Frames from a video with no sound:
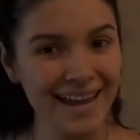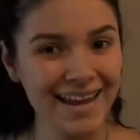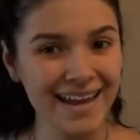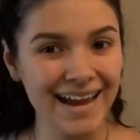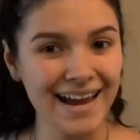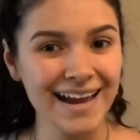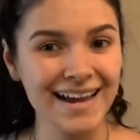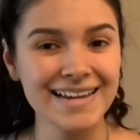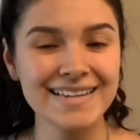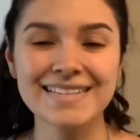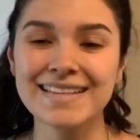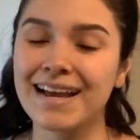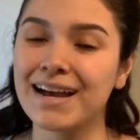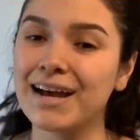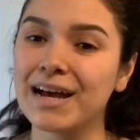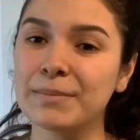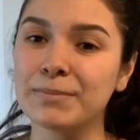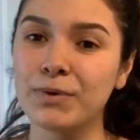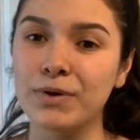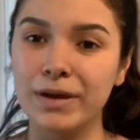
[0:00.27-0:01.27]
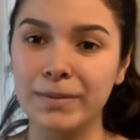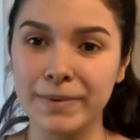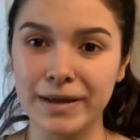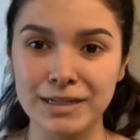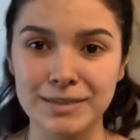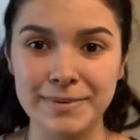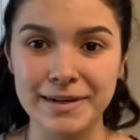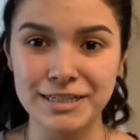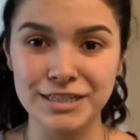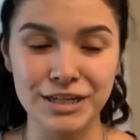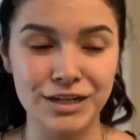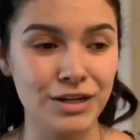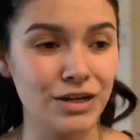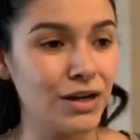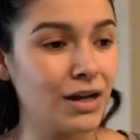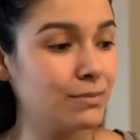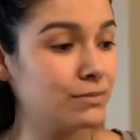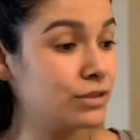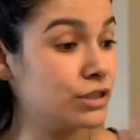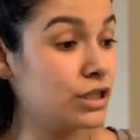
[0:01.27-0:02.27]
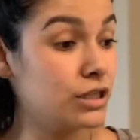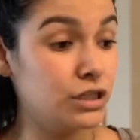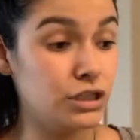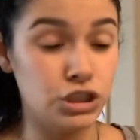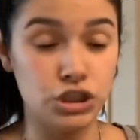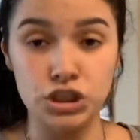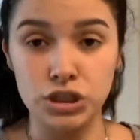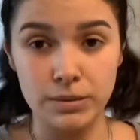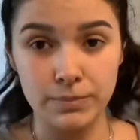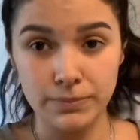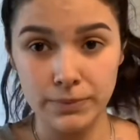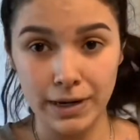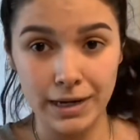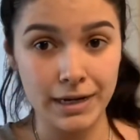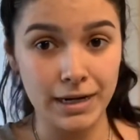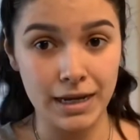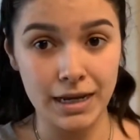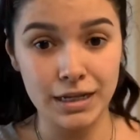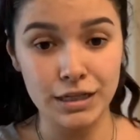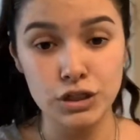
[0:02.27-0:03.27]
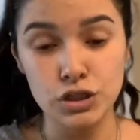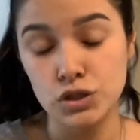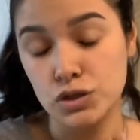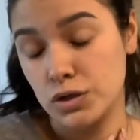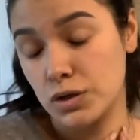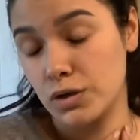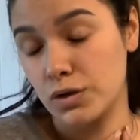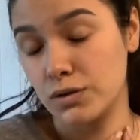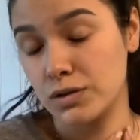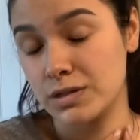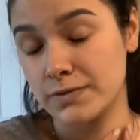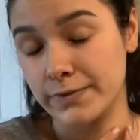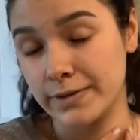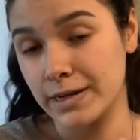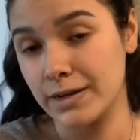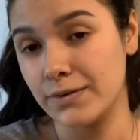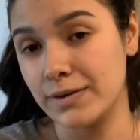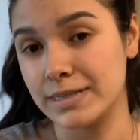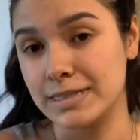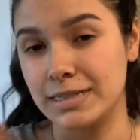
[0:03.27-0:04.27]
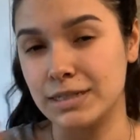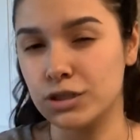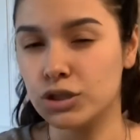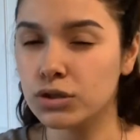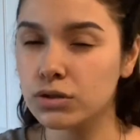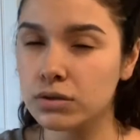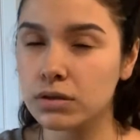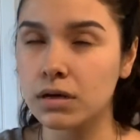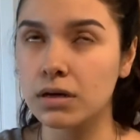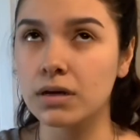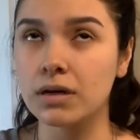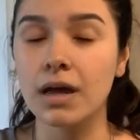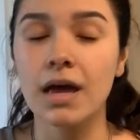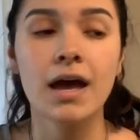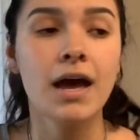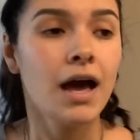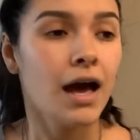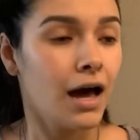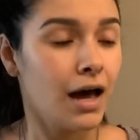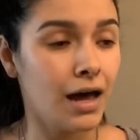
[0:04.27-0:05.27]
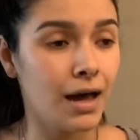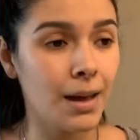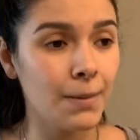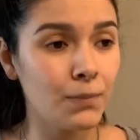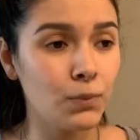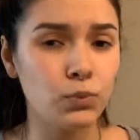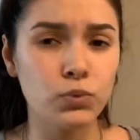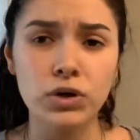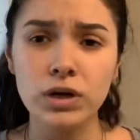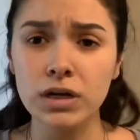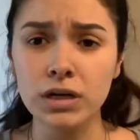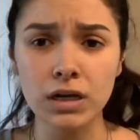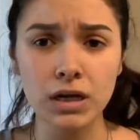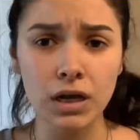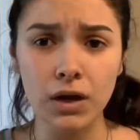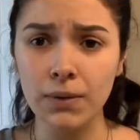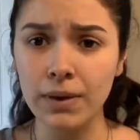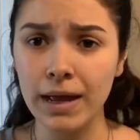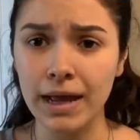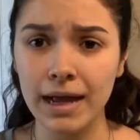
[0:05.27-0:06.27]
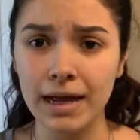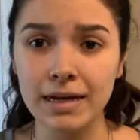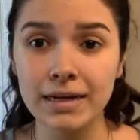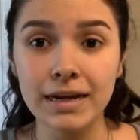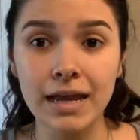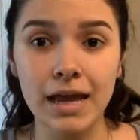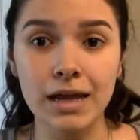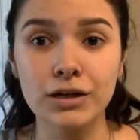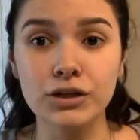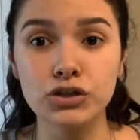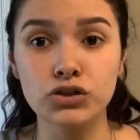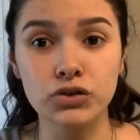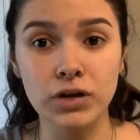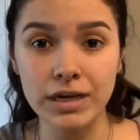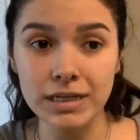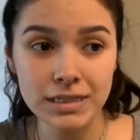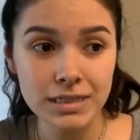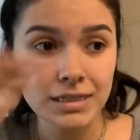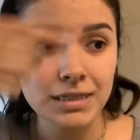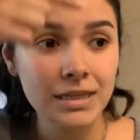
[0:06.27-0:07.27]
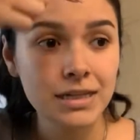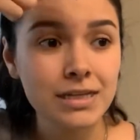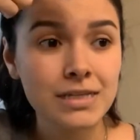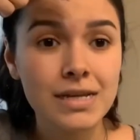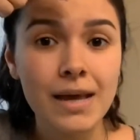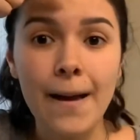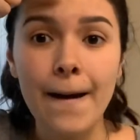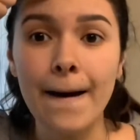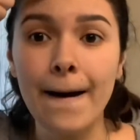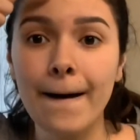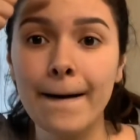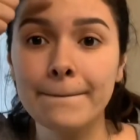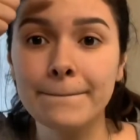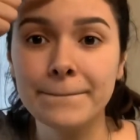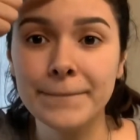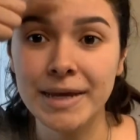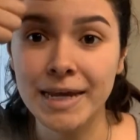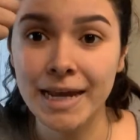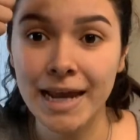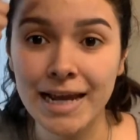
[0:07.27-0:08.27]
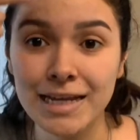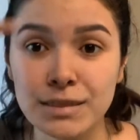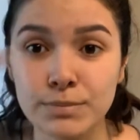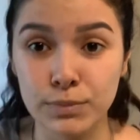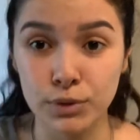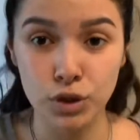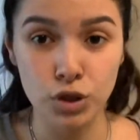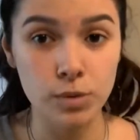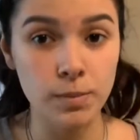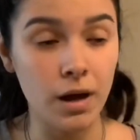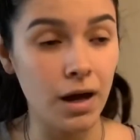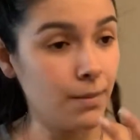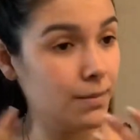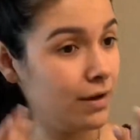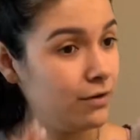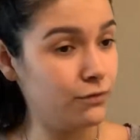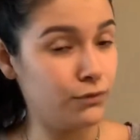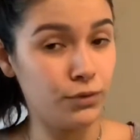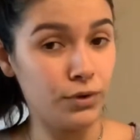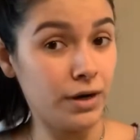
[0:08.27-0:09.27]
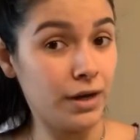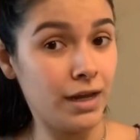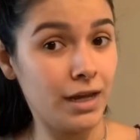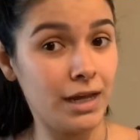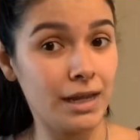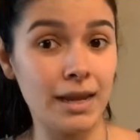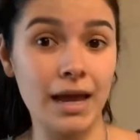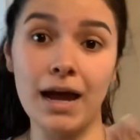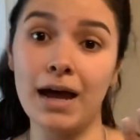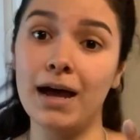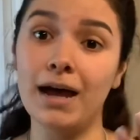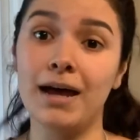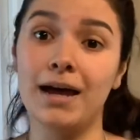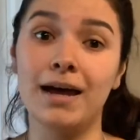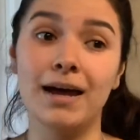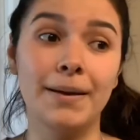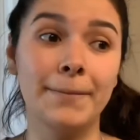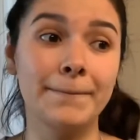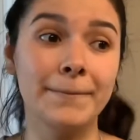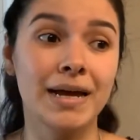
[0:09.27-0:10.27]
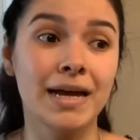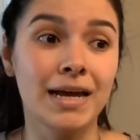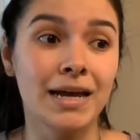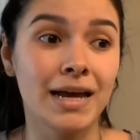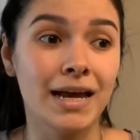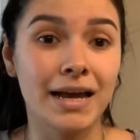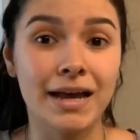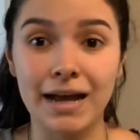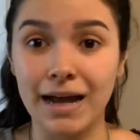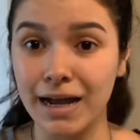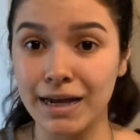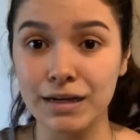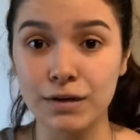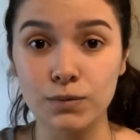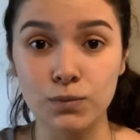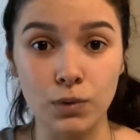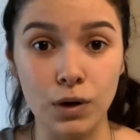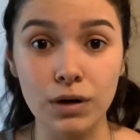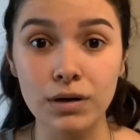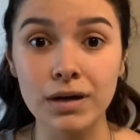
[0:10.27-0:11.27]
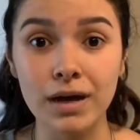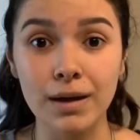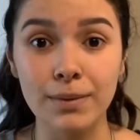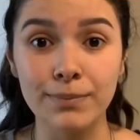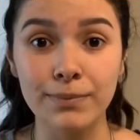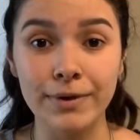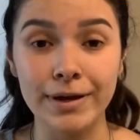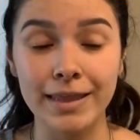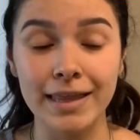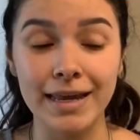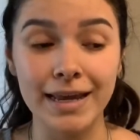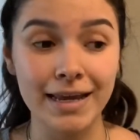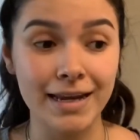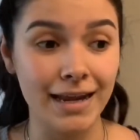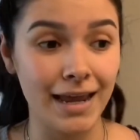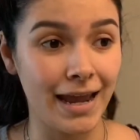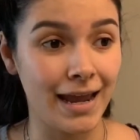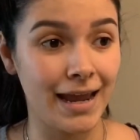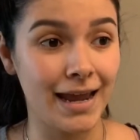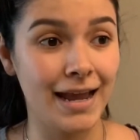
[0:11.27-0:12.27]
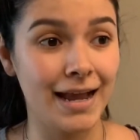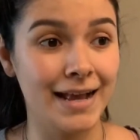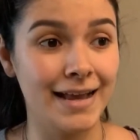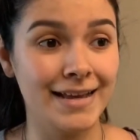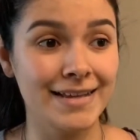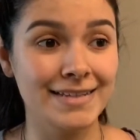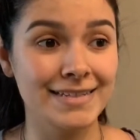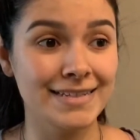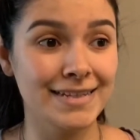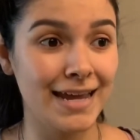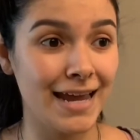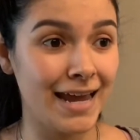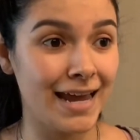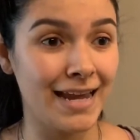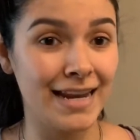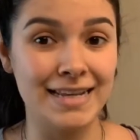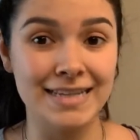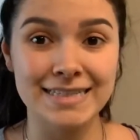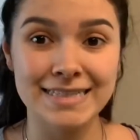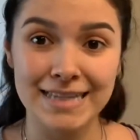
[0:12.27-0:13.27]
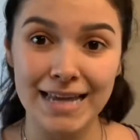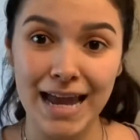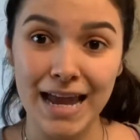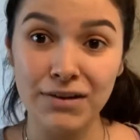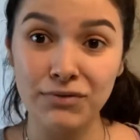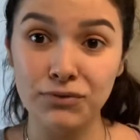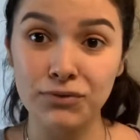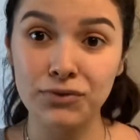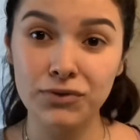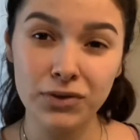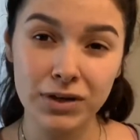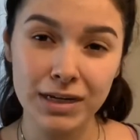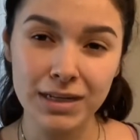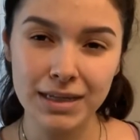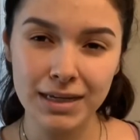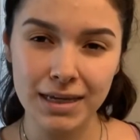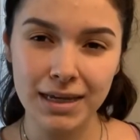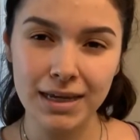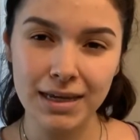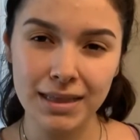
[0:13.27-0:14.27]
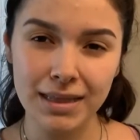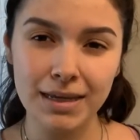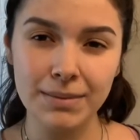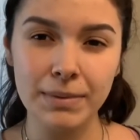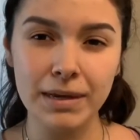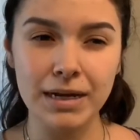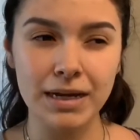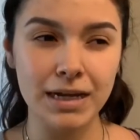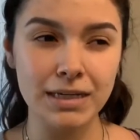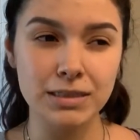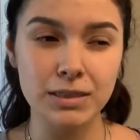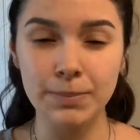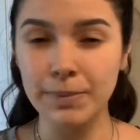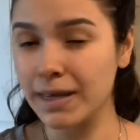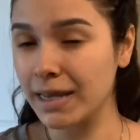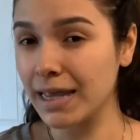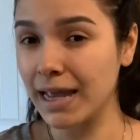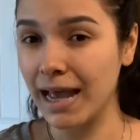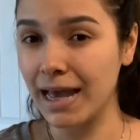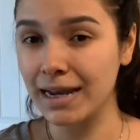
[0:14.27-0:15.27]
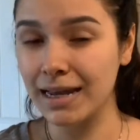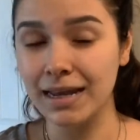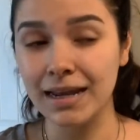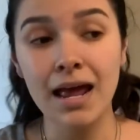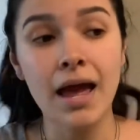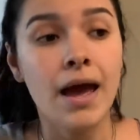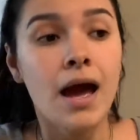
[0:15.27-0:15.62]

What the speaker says: Guys, welcome back to my channel. I'm gonna jump right in so this video isn't too long. We're gonna go ahead and address this big ass boob on my forehead. Kind of woke up with it and it is really killing me not to pick at it.